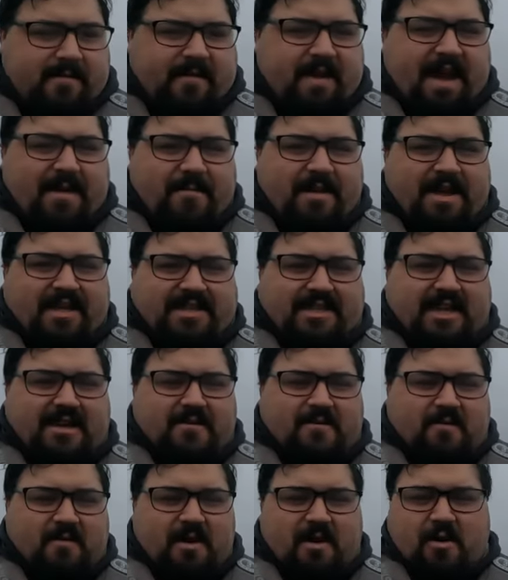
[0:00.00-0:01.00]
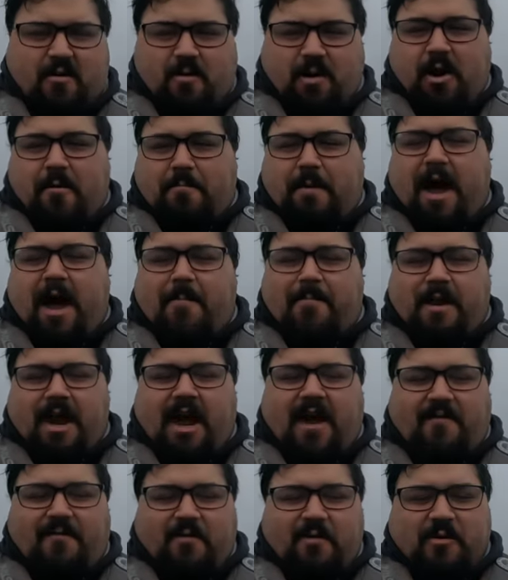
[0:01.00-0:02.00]
uh, False Chinook right now in
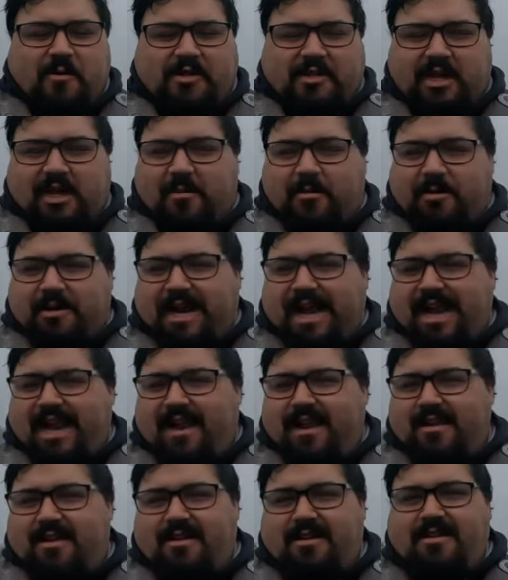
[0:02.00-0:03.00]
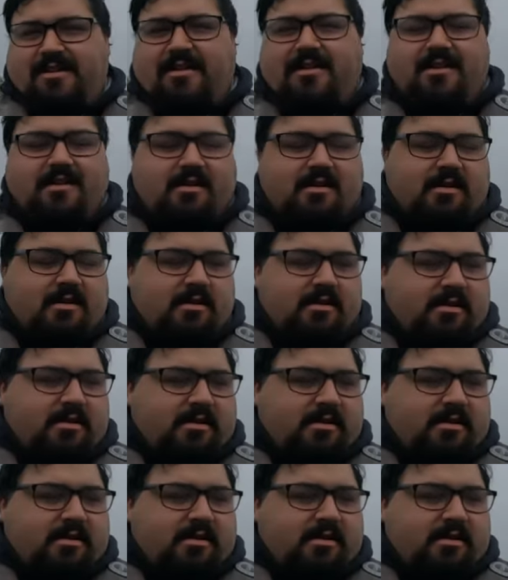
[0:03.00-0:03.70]
Florence, Oregon, and it's a small river.